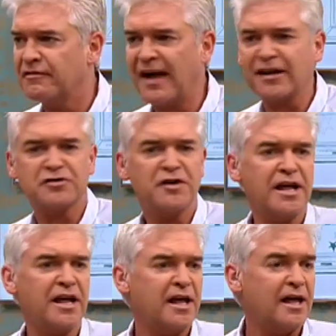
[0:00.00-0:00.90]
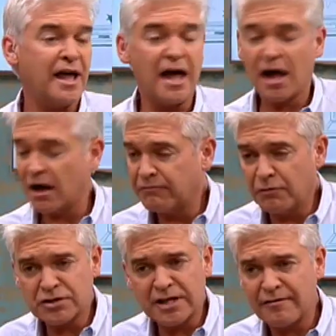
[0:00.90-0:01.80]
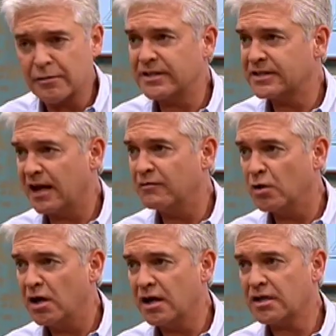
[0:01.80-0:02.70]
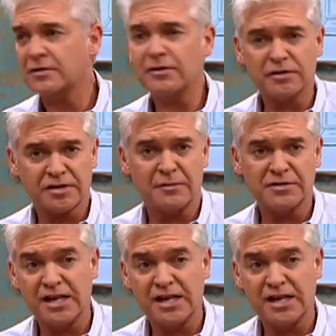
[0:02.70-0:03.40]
the factory. Unfortunately, everybody's out of work. Someone else comes